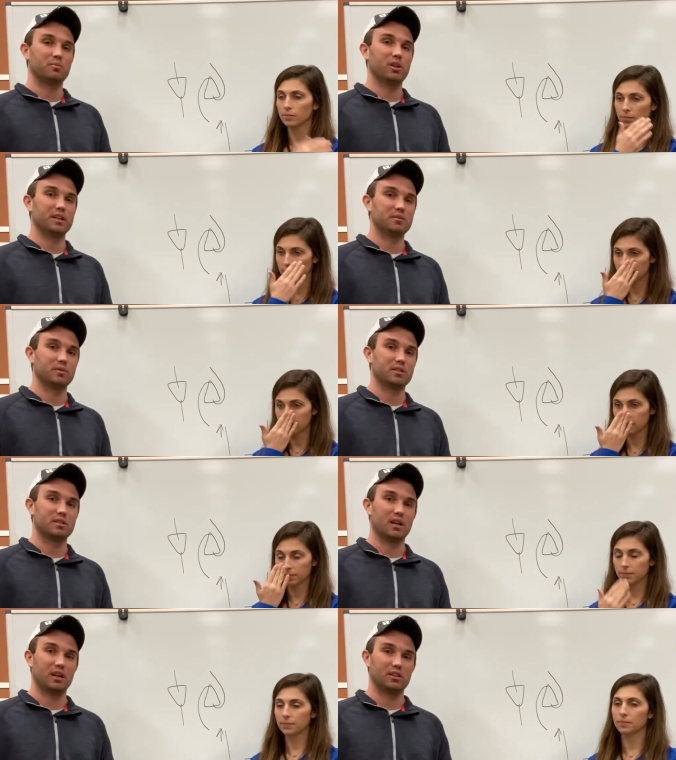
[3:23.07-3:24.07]
Speaker 1: placement
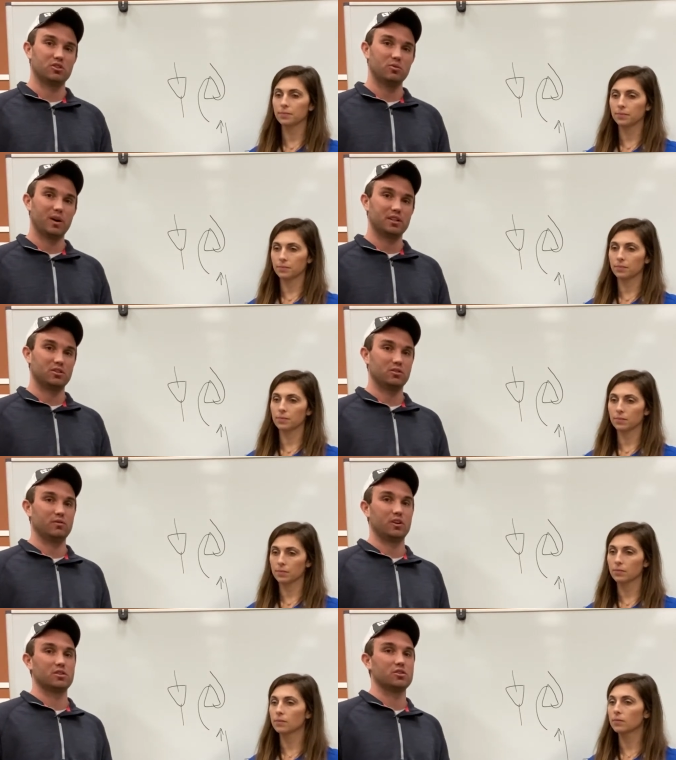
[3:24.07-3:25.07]
study, two by two
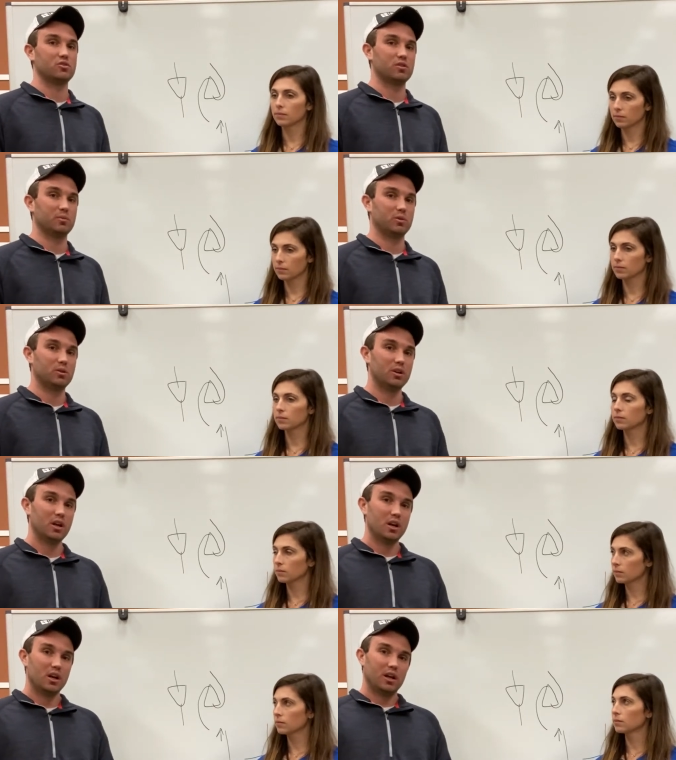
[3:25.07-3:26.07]
versus dribble.
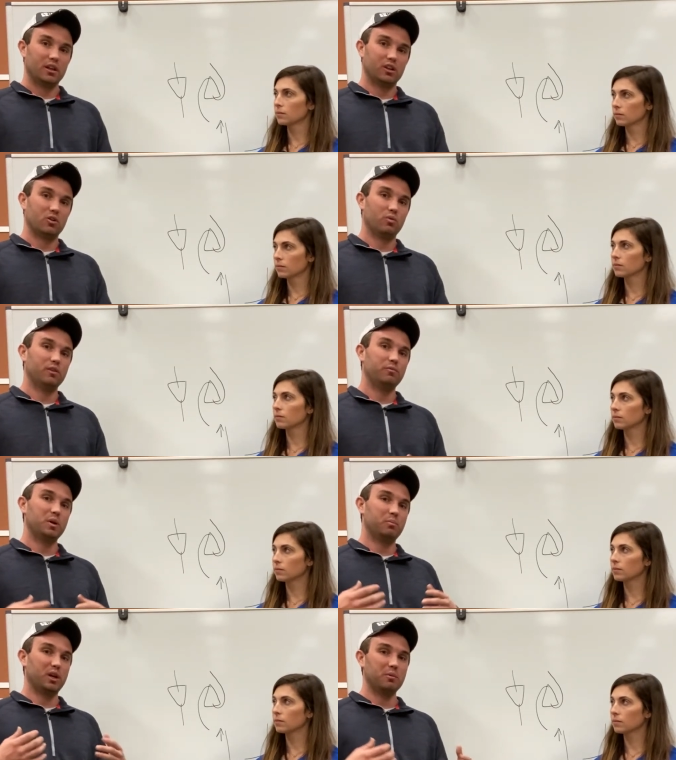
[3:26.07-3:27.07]
You know, we've
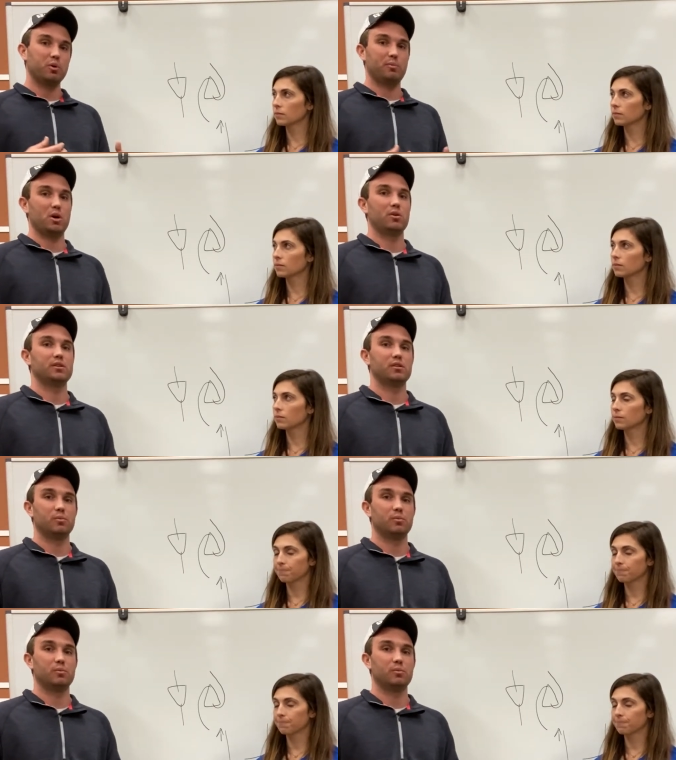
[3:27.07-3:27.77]
been big proponents of the